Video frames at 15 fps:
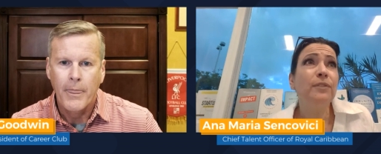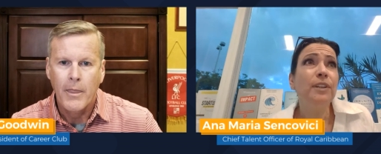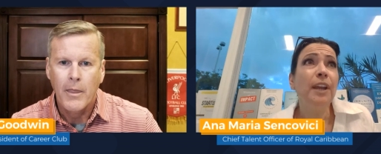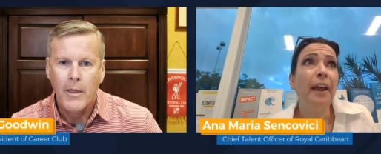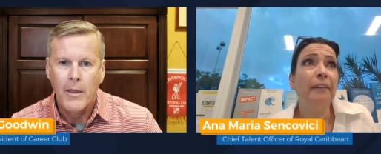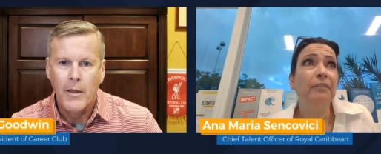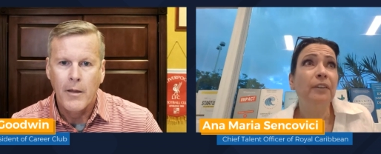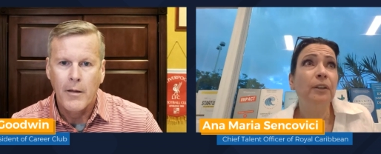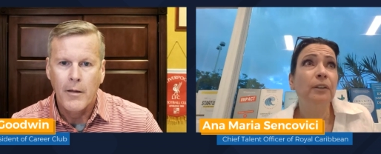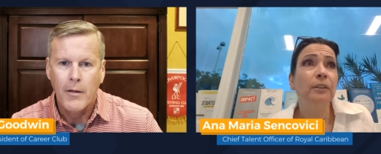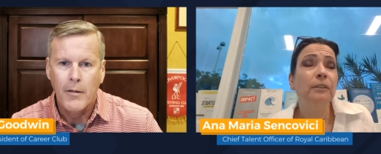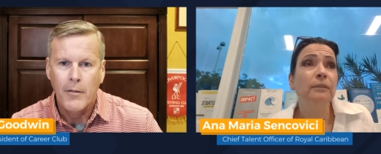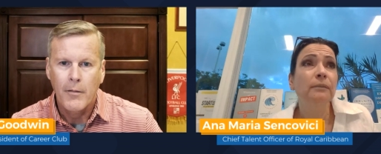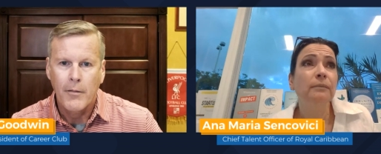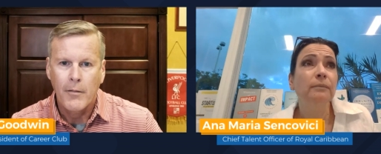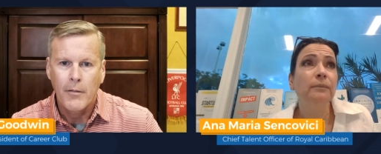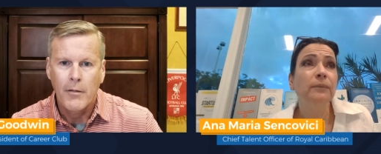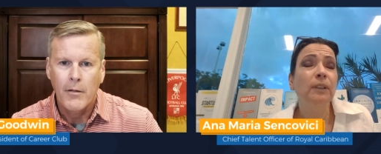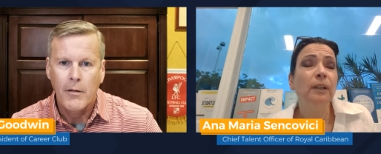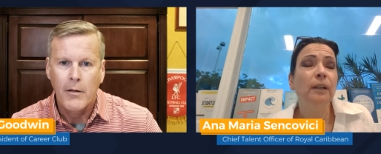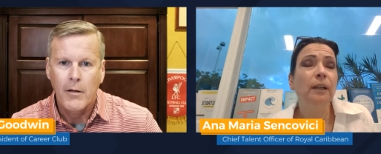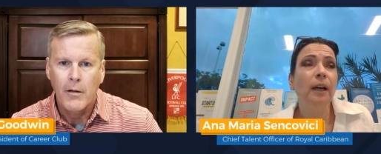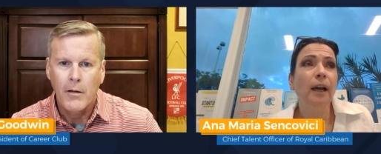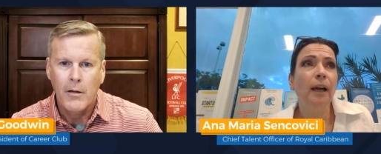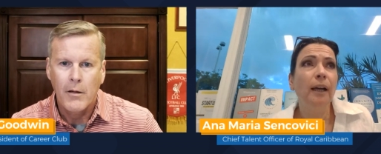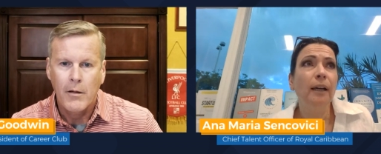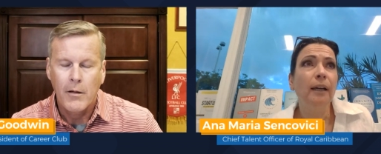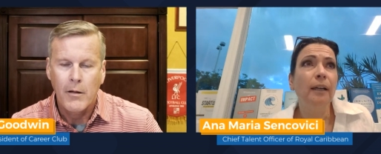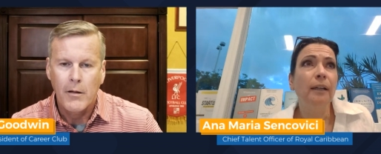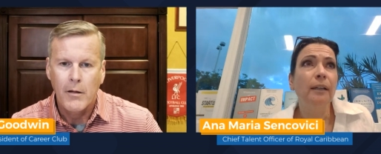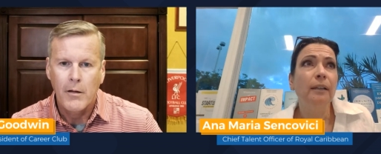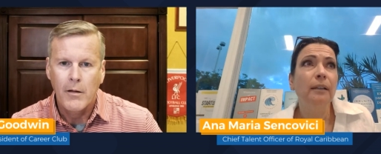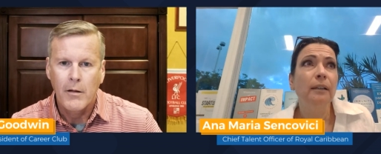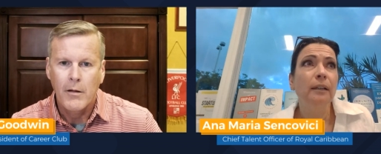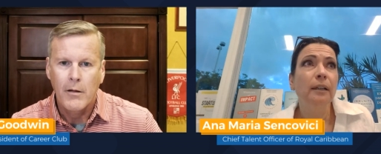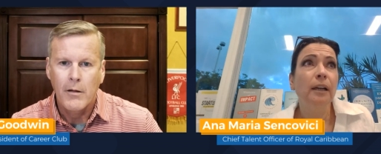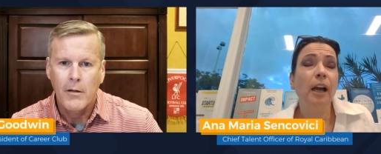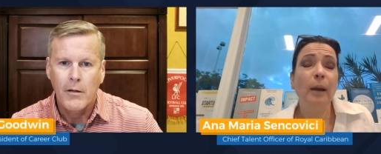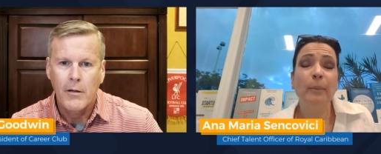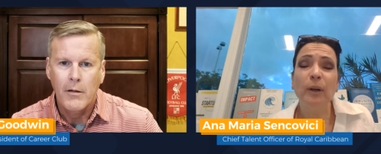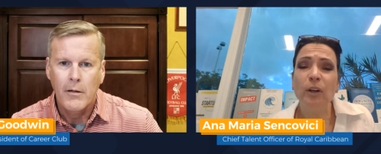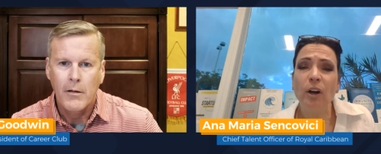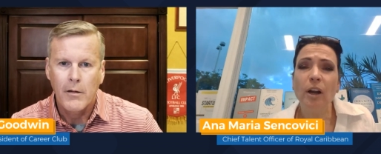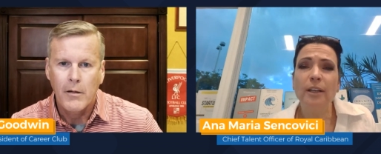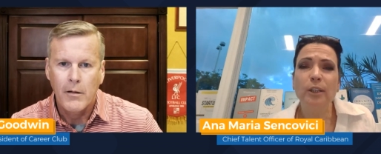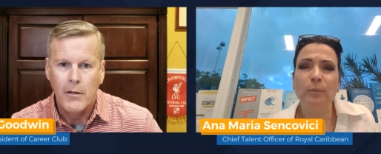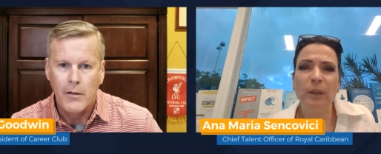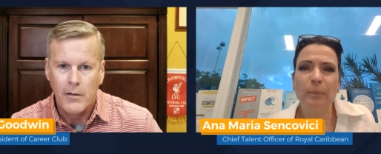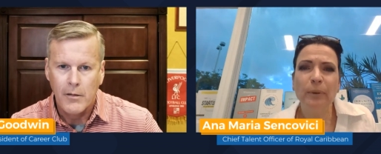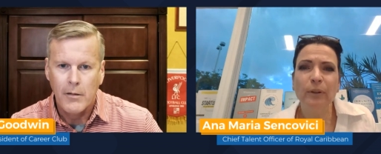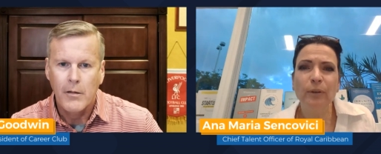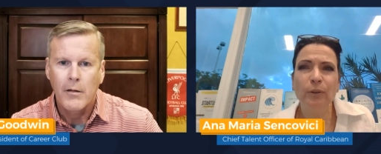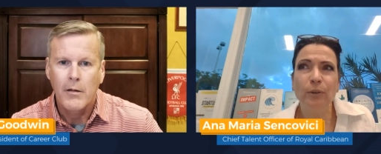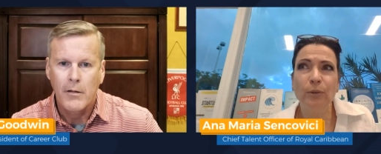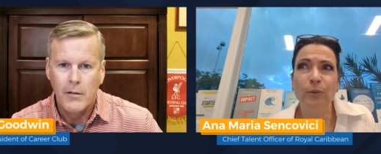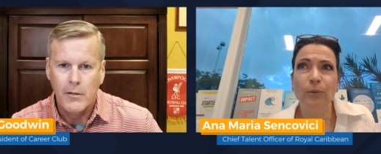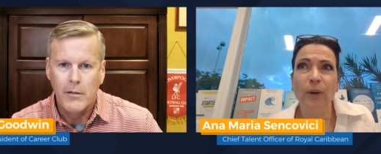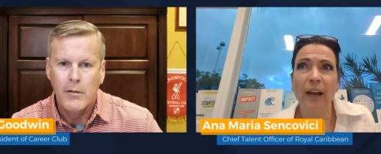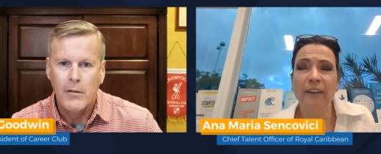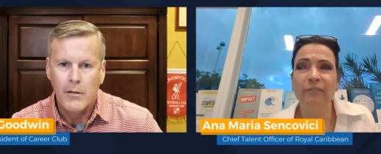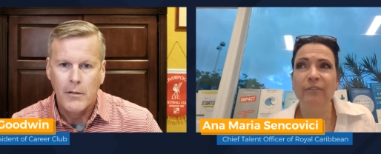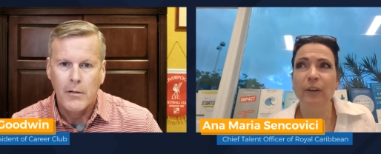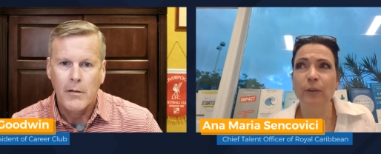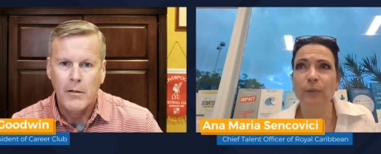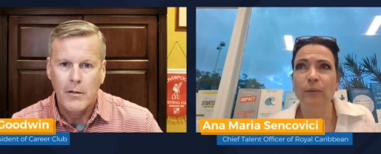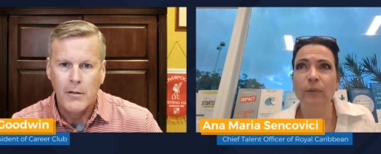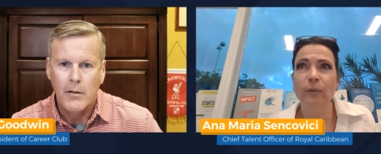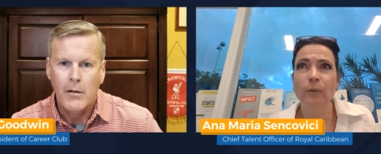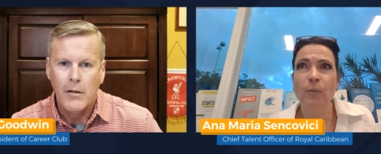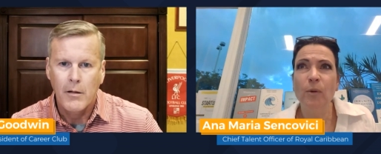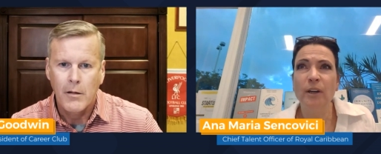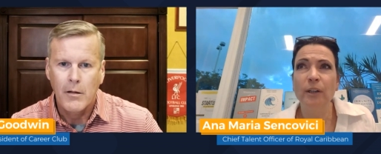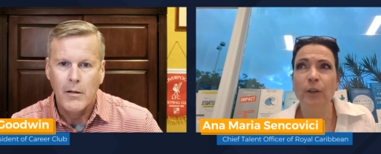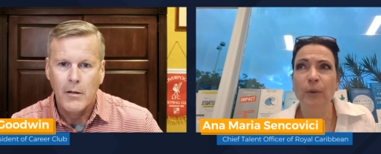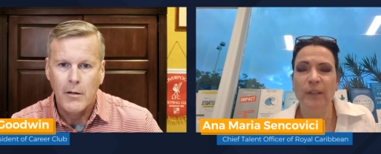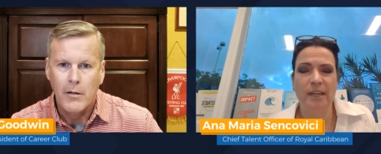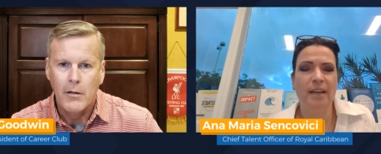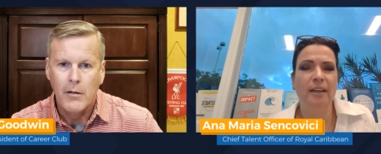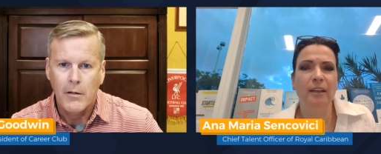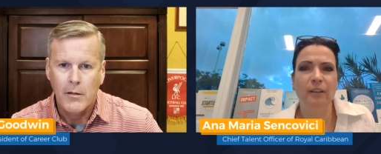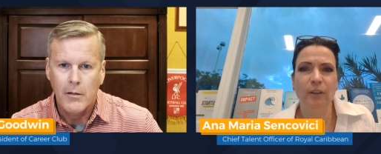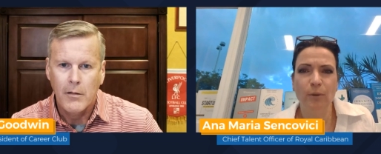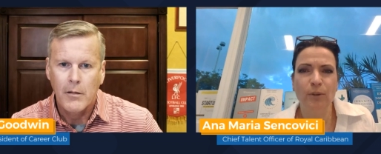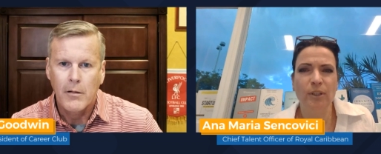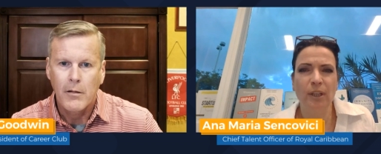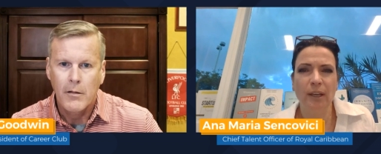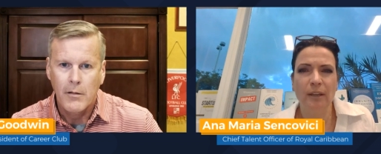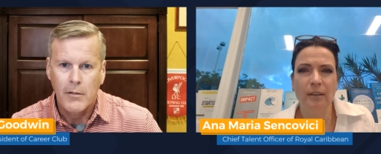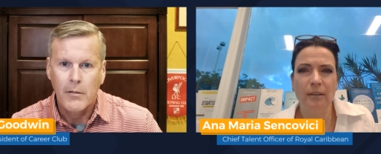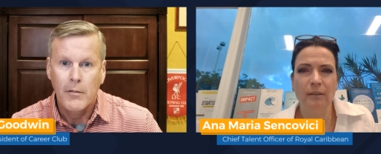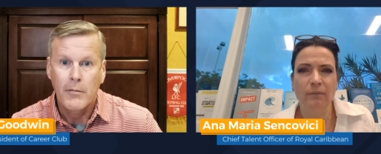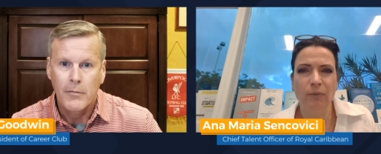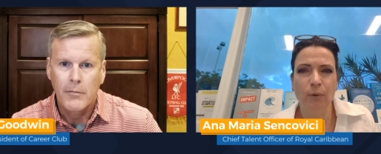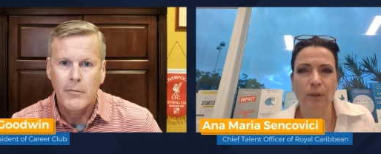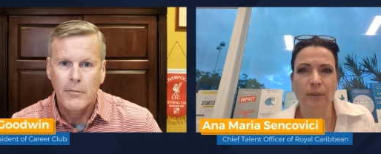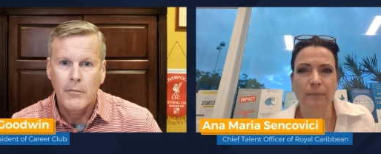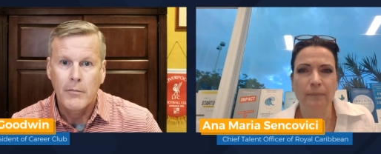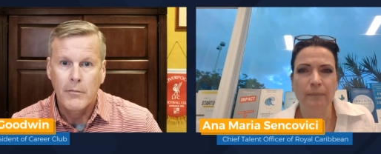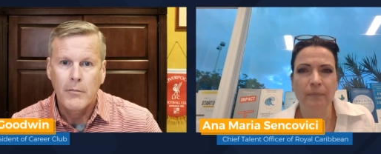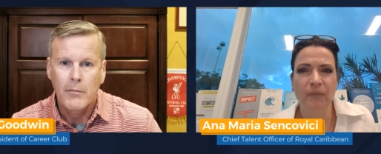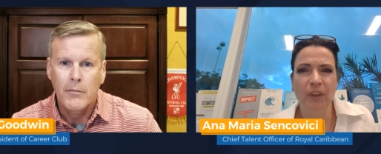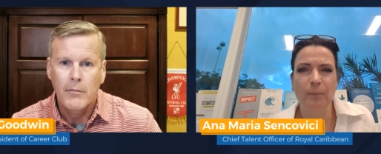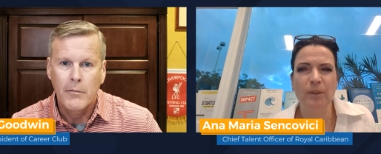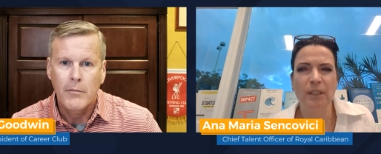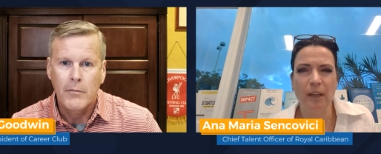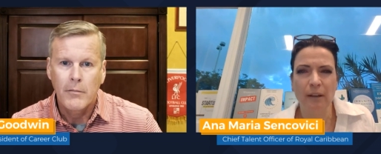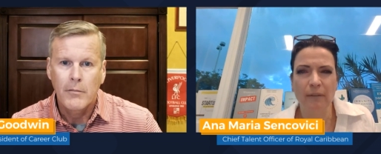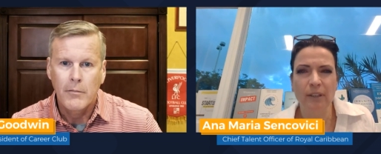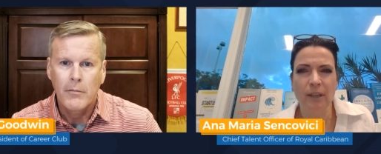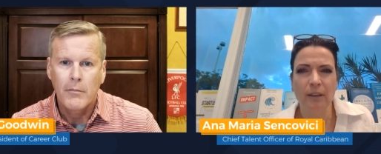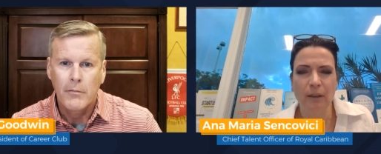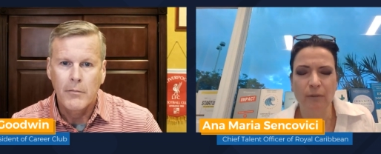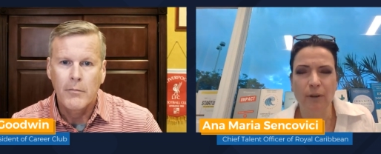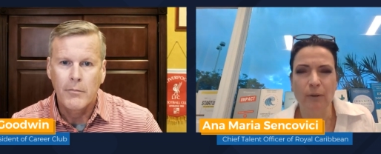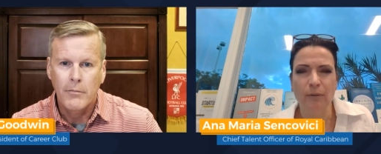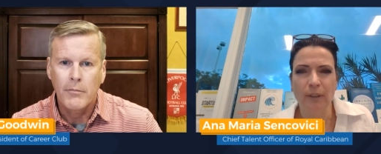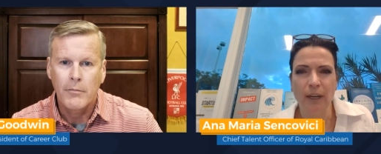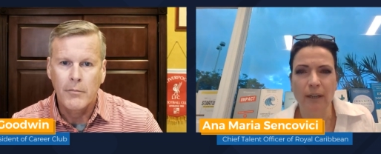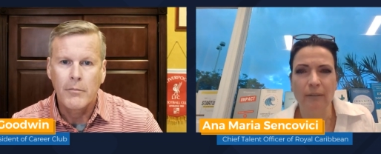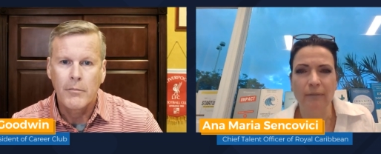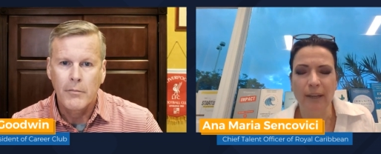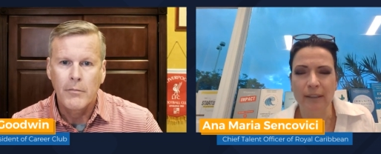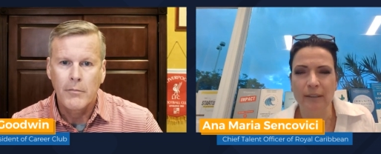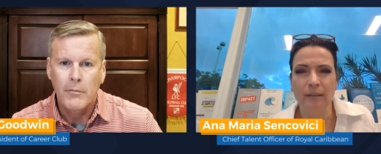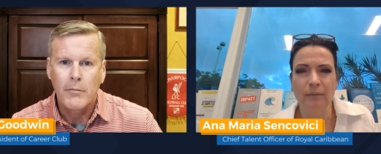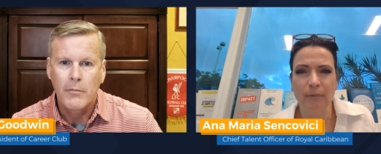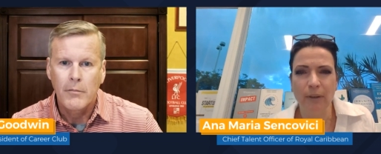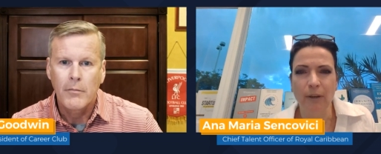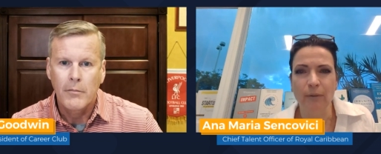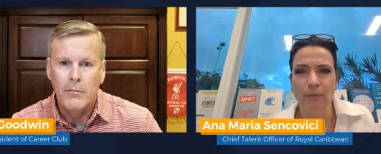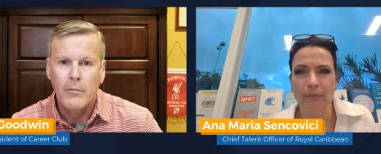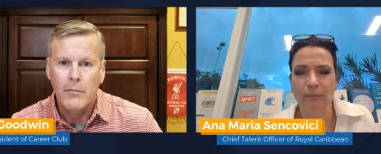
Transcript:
Speaker 1: never uh, come across people who I felt were creating those things for themselves and their own kind of mm-hmm. exist, you know,